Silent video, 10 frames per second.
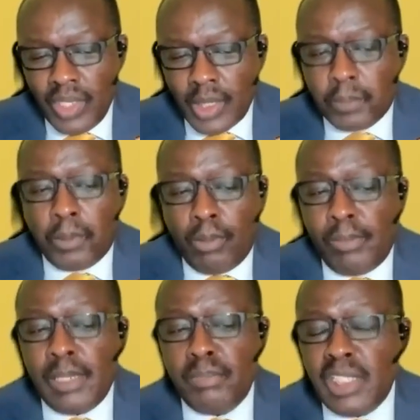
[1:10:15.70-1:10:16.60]
it
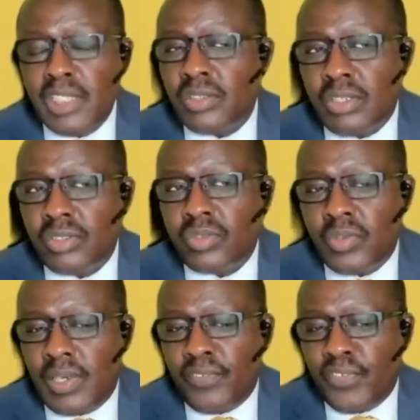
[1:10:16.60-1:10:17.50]
probably means you are not
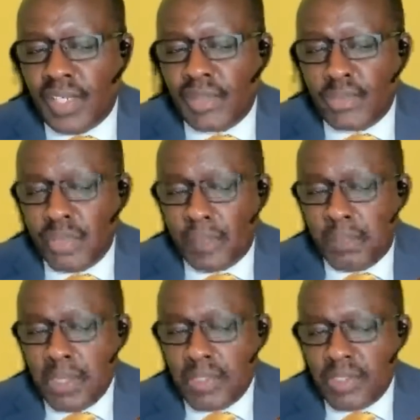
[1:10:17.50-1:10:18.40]
qualified to be a
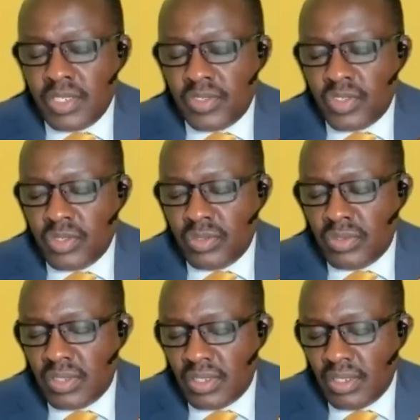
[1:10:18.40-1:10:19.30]
phd student